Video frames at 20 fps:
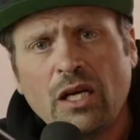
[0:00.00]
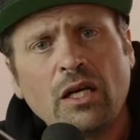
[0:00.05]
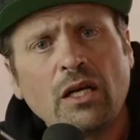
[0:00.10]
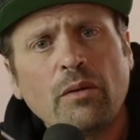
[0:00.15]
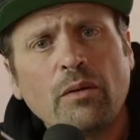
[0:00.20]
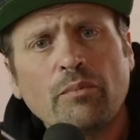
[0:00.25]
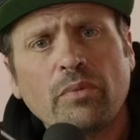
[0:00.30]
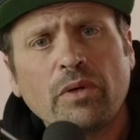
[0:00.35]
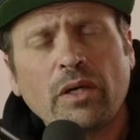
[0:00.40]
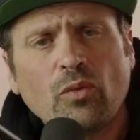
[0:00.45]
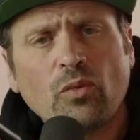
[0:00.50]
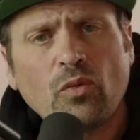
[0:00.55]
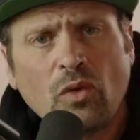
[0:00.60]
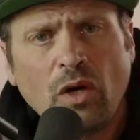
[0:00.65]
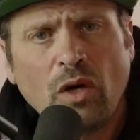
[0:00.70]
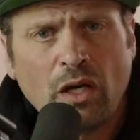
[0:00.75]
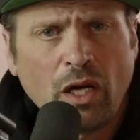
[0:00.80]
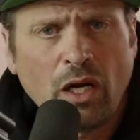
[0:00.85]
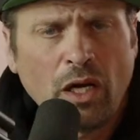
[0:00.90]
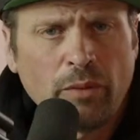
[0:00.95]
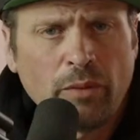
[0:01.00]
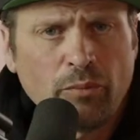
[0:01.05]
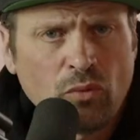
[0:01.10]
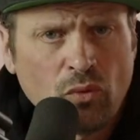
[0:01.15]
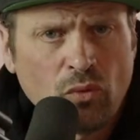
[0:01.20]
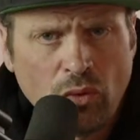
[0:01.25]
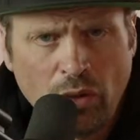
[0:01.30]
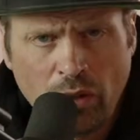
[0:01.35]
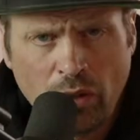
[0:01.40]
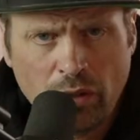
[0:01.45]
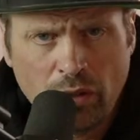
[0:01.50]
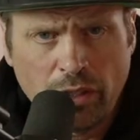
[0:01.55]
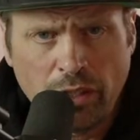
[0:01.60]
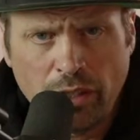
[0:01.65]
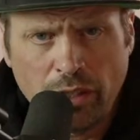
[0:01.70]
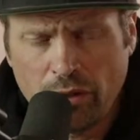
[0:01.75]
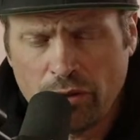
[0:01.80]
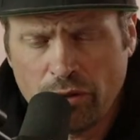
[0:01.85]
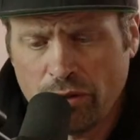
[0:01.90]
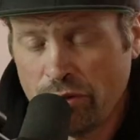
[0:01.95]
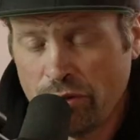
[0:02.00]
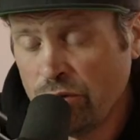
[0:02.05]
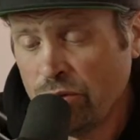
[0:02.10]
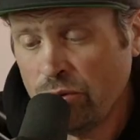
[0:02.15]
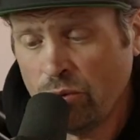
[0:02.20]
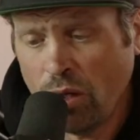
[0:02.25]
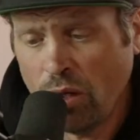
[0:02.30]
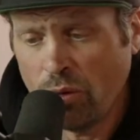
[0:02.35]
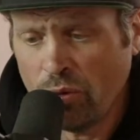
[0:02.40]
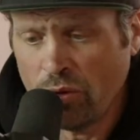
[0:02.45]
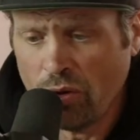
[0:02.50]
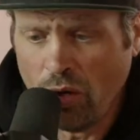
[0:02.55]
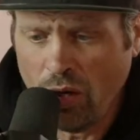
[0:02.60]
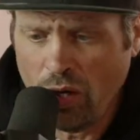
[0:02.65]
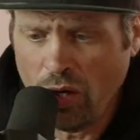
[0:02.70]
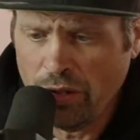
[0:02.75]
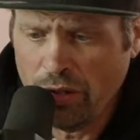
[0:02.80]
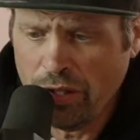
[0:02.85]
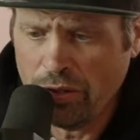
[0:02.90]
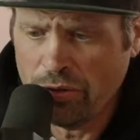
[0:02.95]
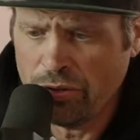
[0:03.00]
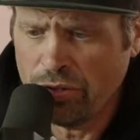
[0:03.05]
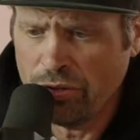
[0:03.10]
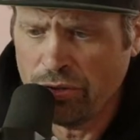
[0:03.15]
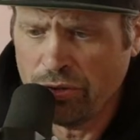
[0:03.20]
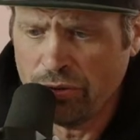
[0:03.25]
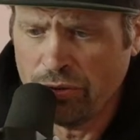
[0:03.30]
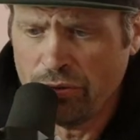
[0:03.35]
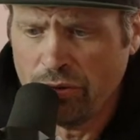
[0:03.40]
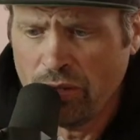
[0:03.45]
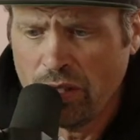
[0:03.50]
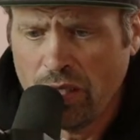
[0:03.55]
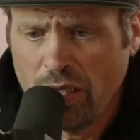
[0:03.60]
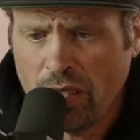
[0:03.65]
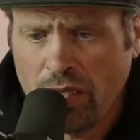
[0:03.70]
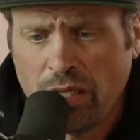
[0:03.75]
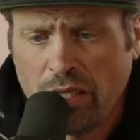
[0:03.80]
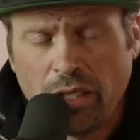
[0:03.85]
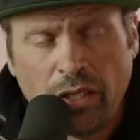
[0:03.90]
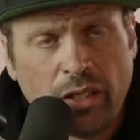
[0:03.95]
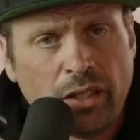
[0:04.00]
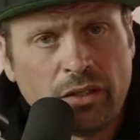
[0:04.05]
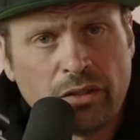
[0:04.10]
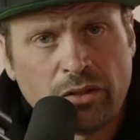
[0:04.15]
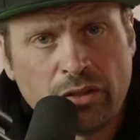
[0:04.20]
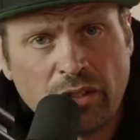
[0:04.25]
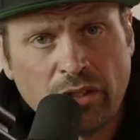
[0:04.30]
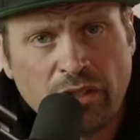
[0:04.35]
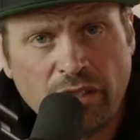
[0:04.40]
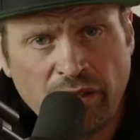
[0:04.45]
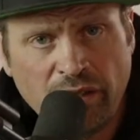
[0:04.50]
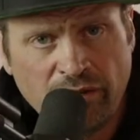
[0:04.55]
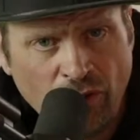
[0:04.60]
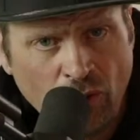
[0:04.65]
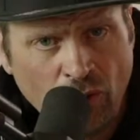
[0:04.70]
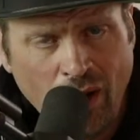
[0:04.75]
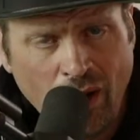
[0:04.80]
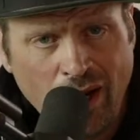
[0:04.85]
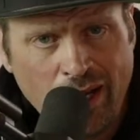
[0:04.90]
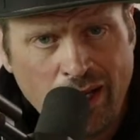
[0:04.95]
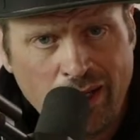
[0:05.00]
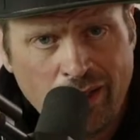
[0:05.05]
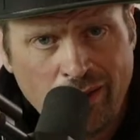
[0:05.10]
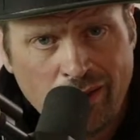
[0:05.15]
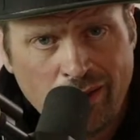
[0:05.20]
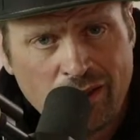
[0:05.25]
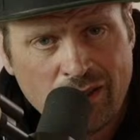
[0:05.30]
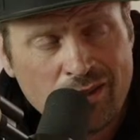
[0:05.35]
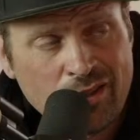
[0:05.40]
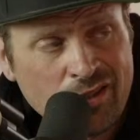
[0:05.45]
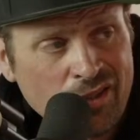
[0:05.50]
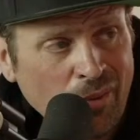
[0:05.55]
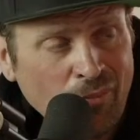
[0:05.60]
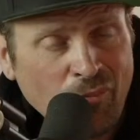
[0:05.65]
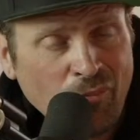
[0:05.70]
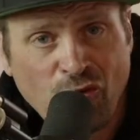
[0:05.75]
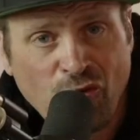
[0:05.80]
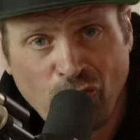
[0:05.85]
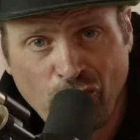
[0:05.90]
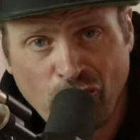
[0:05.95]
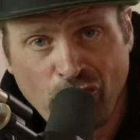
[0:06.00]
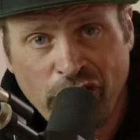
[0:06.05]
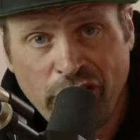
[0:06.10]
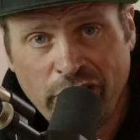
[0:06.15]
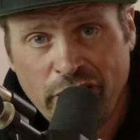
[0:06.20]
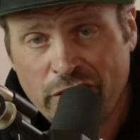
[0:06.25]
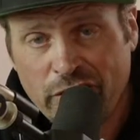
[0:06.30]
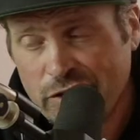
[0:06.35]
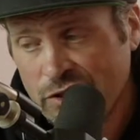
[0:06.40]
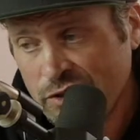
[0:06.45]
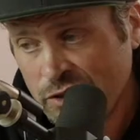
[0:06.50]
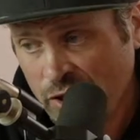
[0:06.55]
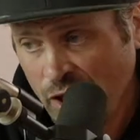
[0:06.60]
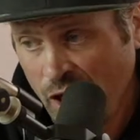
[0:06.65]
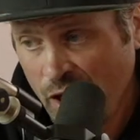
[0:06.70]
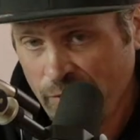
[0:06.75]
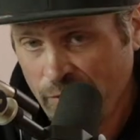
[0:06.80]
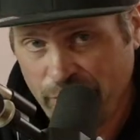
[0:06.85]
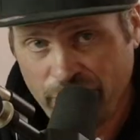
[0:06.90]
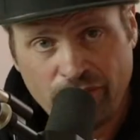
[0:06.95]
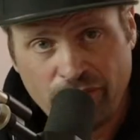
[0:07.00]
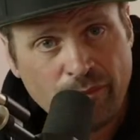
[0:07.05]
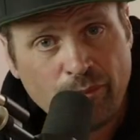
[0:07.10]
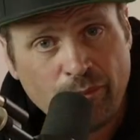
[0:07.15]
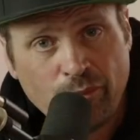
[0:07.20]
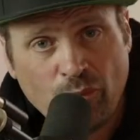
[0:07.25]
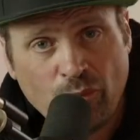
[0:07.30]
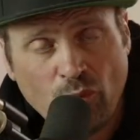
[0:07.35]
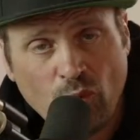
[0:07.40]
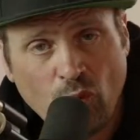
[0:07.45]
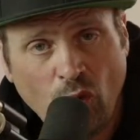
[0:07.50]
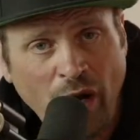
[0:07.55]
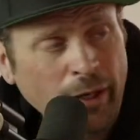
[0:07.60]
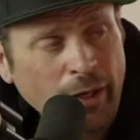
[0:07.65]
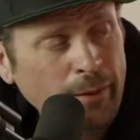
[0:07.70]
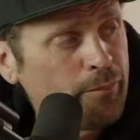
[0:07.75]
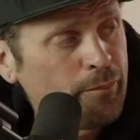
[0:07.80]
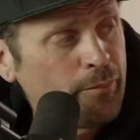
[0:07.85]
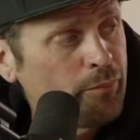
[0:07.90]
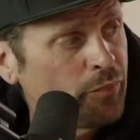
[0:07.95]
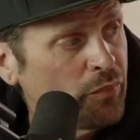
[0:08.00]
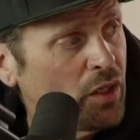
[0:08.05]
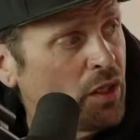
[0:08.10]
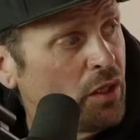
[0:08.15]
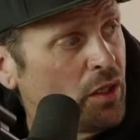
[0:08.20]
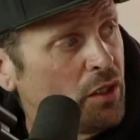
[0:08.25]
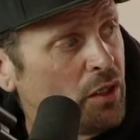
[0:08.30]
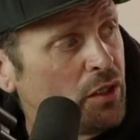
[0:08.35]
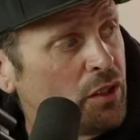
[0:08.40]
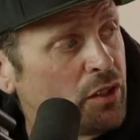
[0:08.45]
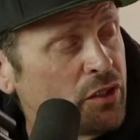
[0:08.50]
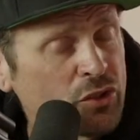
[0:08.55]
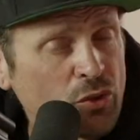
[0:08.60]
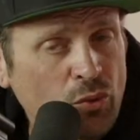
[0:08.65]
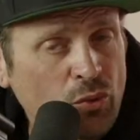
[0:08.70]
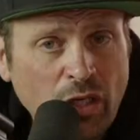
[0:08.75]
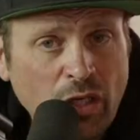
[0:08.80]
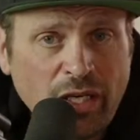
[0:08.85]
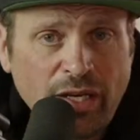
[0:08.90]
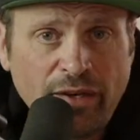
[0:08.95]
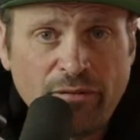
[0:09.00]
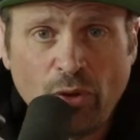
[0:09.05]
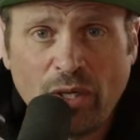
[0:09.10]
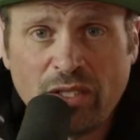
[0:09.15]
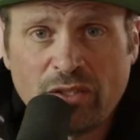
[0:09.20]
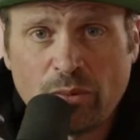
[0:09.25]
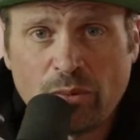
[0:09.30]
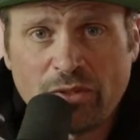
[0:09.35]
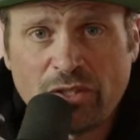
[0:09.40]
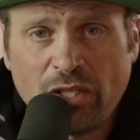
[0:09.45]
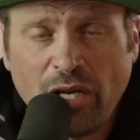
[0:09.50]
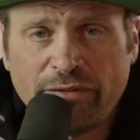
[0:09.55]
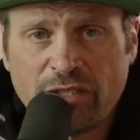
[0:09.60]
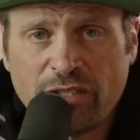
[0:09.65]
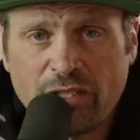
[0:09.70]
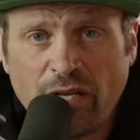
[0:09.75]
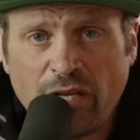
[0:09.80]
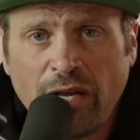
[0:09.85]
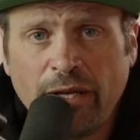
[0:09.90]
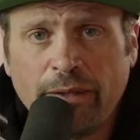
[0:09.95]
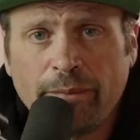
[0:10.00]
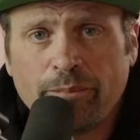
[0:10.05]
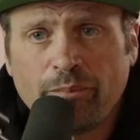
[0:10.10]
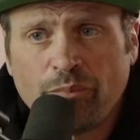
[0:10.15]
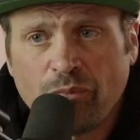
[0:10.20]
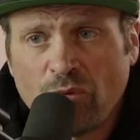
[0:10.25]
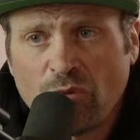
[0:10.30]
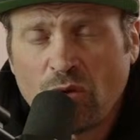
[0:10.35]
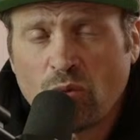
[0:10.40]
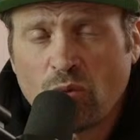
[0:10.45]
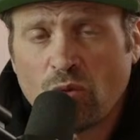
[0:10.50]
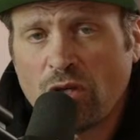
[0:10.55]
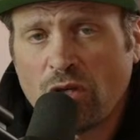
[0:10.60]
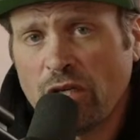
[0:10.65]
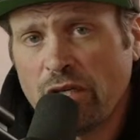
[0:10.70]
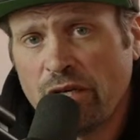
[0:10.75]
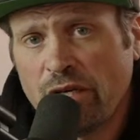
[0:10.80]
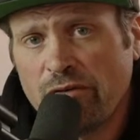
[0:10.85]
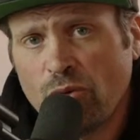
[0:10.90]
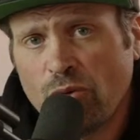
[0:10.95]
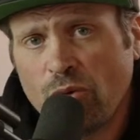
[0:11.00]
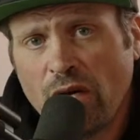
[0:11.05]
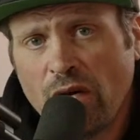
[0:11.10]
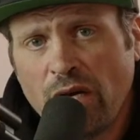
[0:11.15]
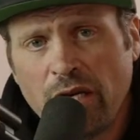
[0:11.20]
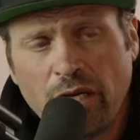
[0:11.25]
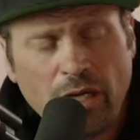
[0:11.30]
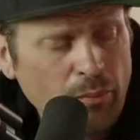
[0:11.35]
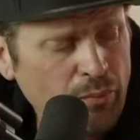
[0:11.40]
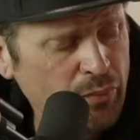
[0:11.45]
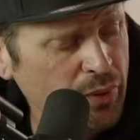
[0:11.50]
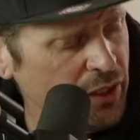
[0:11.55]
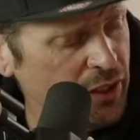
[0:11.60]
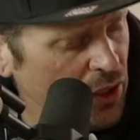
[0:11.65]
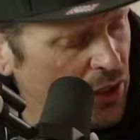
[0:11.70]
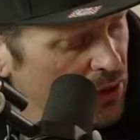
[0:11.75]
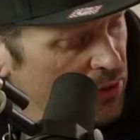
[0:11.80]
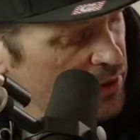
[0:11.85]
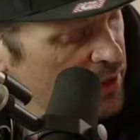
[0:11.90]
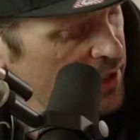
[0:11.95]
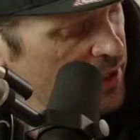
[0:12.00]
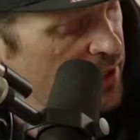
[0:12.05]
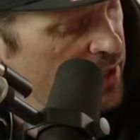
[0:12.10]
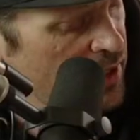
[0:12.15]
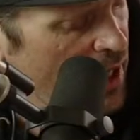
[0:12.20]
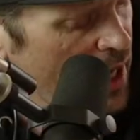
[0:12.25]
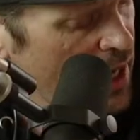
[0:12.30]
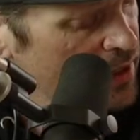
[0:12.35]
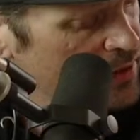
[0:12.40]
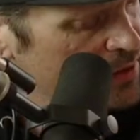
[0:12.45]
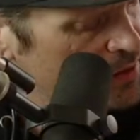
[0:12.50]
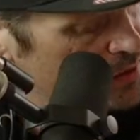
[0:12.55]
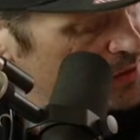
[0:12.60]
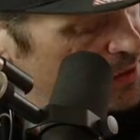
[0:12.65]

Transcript: But what I'm really here to do, what we're all here to do, is to give away some free stuff, right? So we're going to give away some stuff tonight. We're going to give away a Begode ES